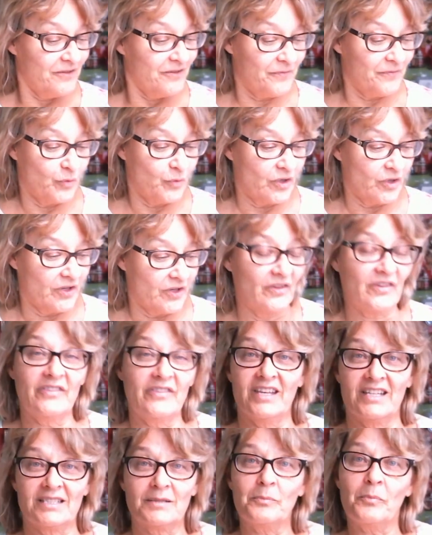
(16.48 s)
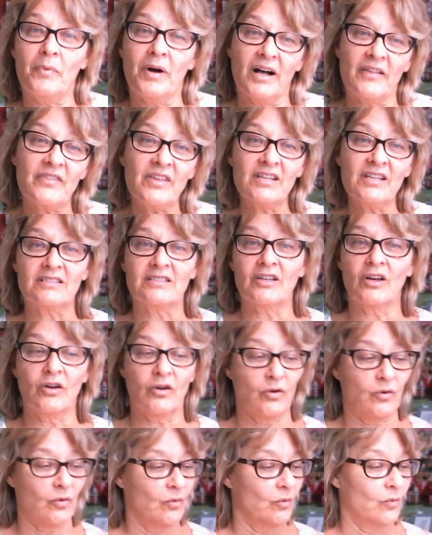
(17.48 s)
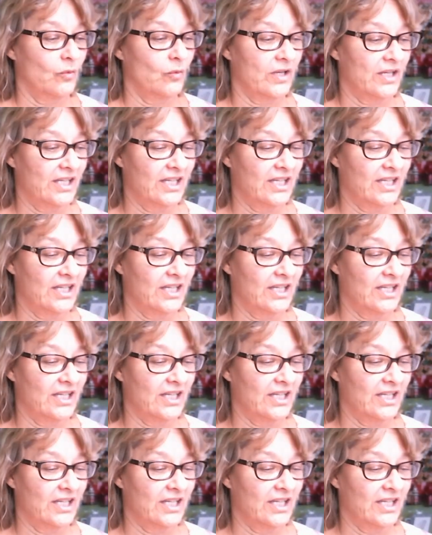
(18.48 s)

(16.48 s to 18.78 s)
for this month, so